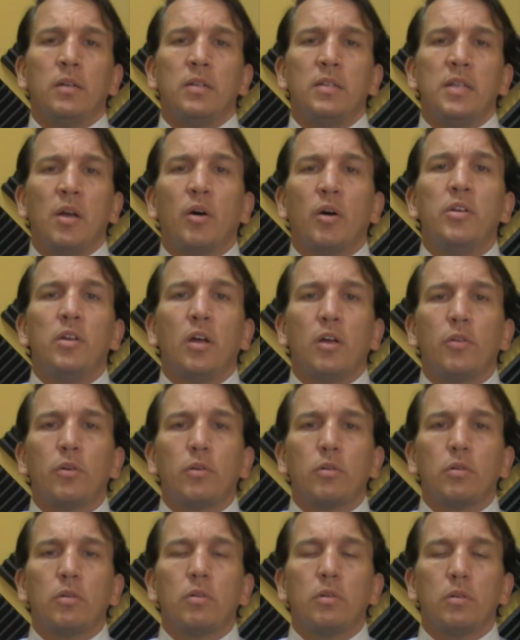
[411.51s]
Now,
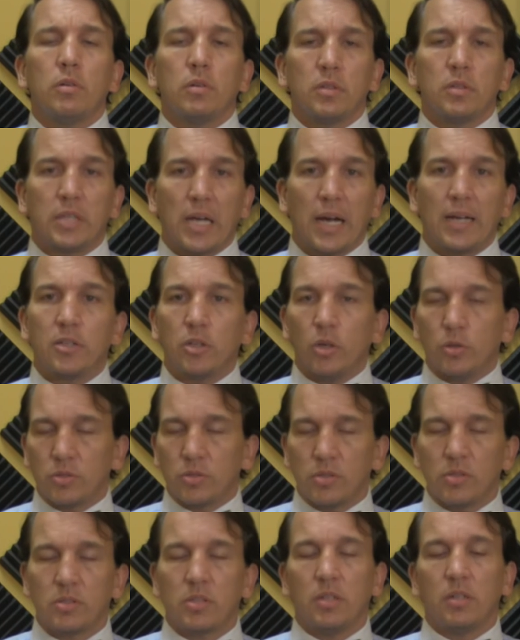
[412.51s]
another
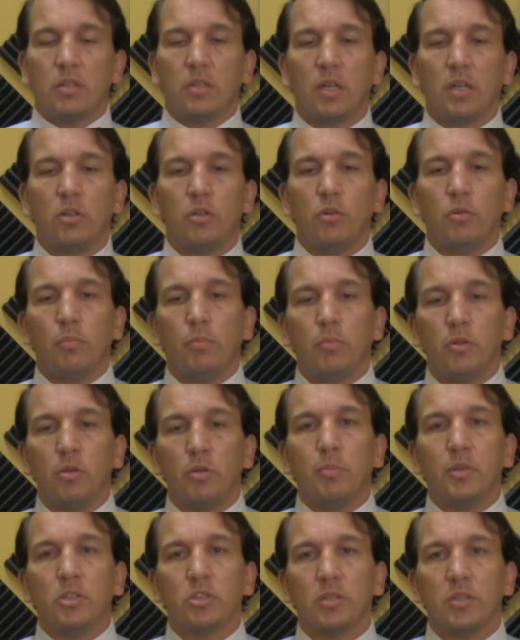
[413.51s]
diagnosis, and you
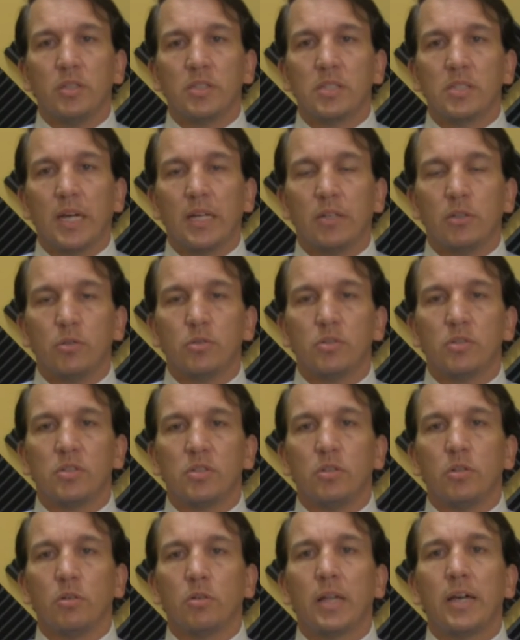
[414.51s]
mentioned this diagnosis
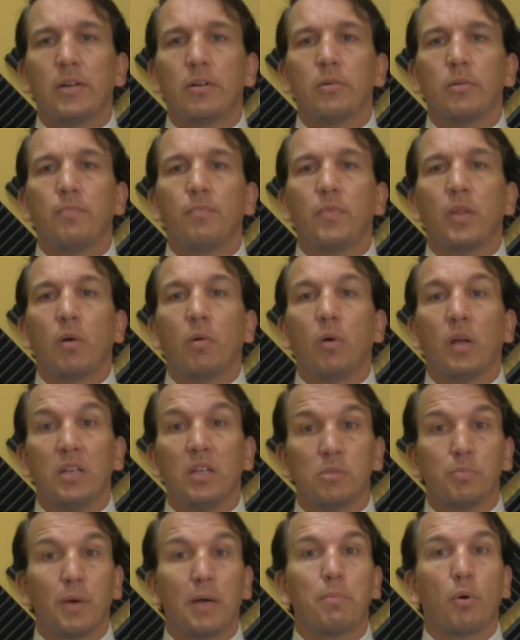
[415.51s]
in your letter,
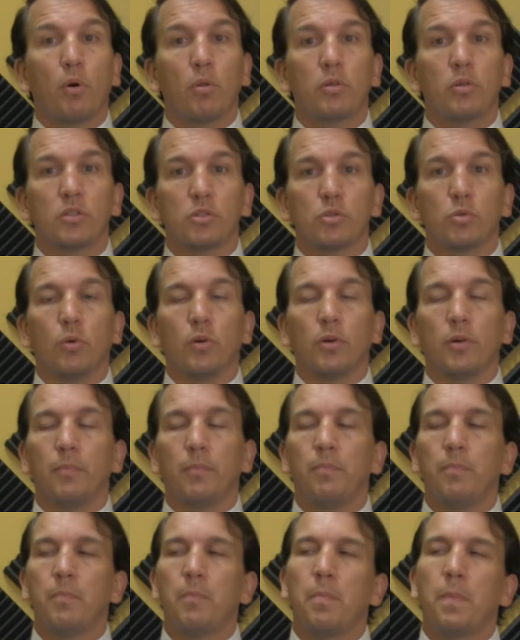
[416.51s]
is bipolar
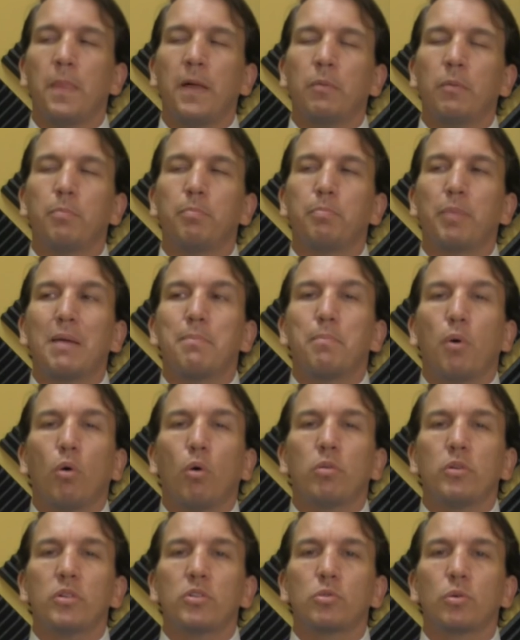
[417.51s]
disorder. Now,
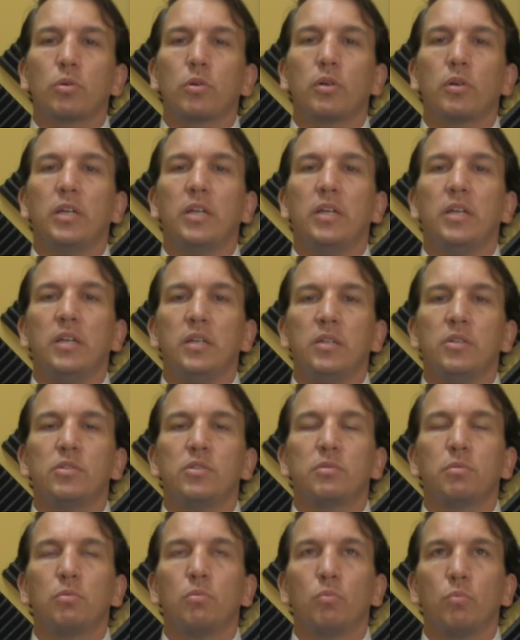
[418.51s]
bipolar disorder
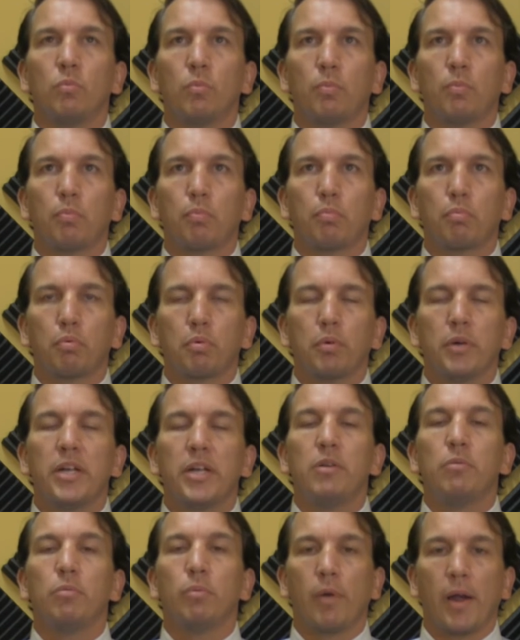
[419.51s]
is
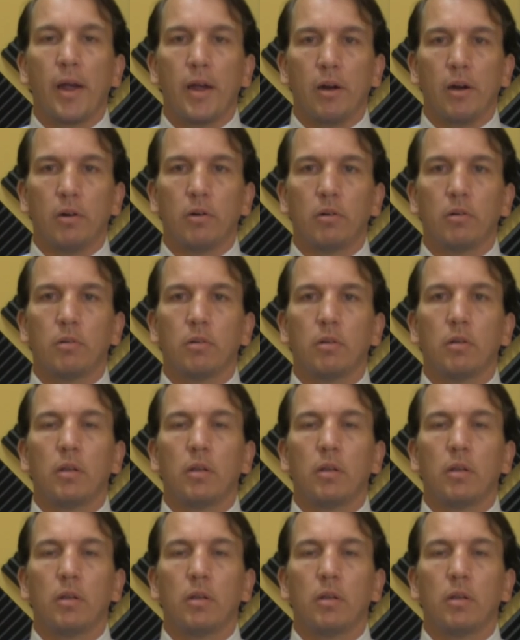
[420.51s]
pretty rare